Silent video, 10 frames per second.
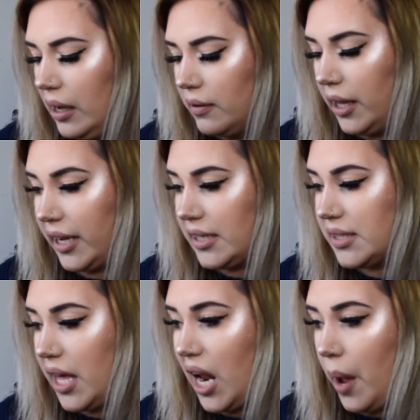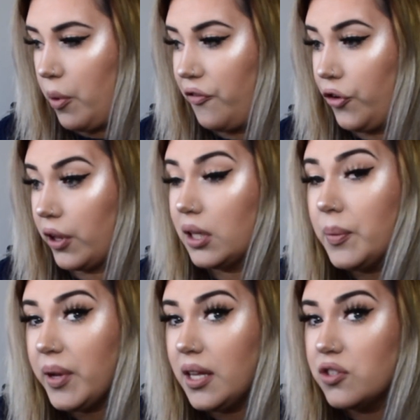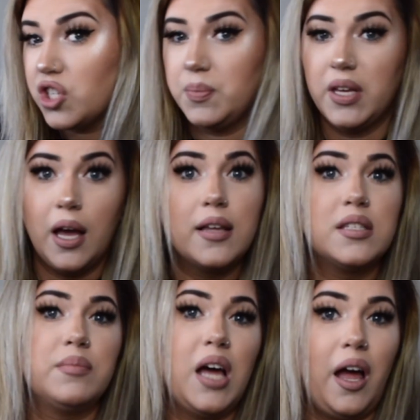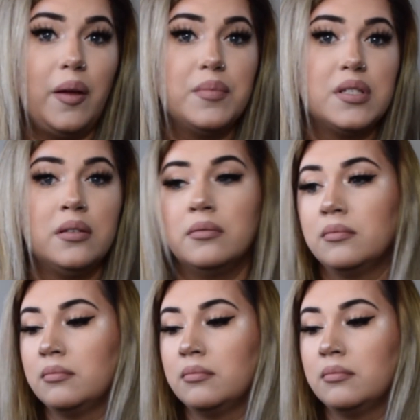Like I said, I prefer the clip-in just because sometimes